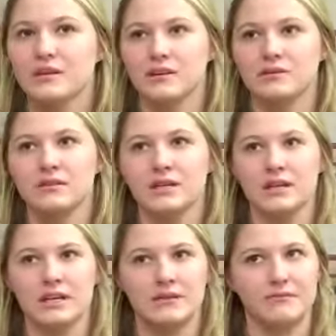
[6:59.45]
And
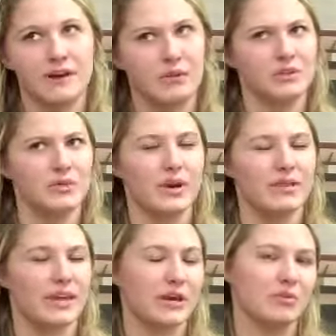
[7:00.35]
if I would do anything,